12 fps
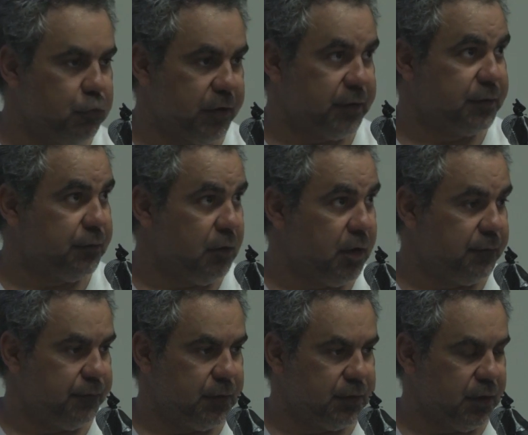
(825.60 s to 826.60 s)
bricks, right?
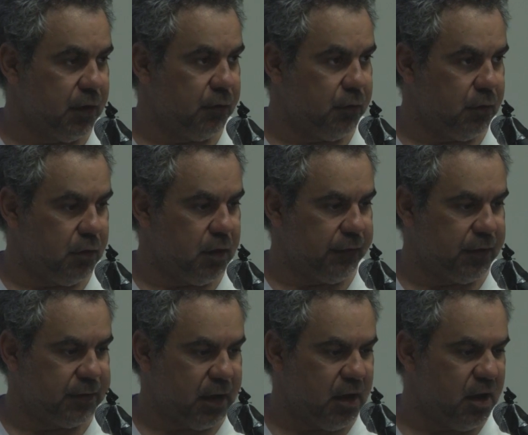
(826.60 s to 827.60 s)
So if
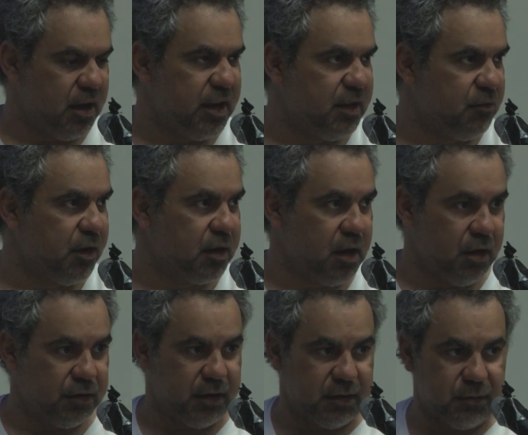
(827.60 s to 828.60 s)
I say, here are my
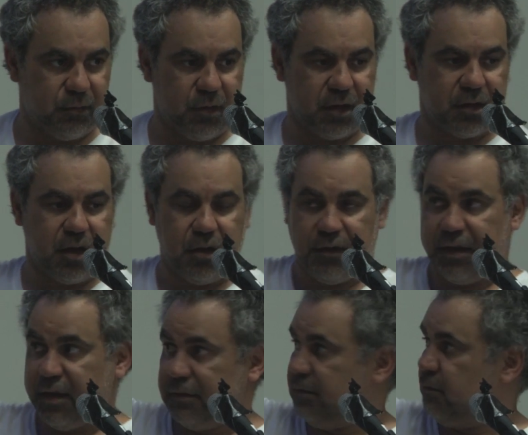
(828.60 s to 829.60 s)
goals, there's one goal
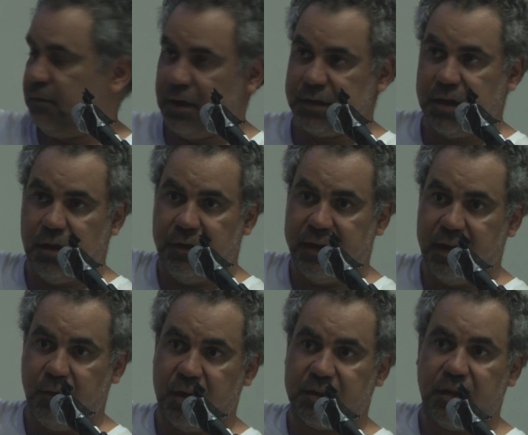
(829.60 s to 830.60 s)
there, one goal
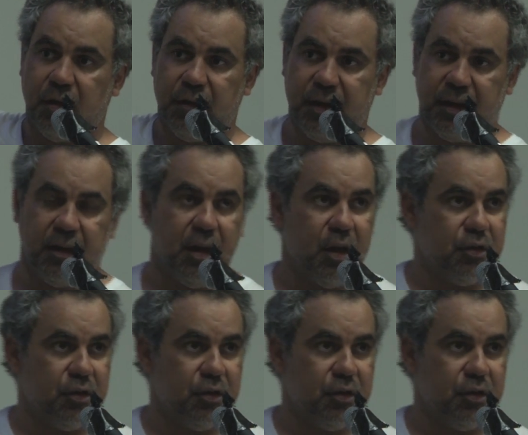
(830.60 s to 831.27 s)
there, one goal there.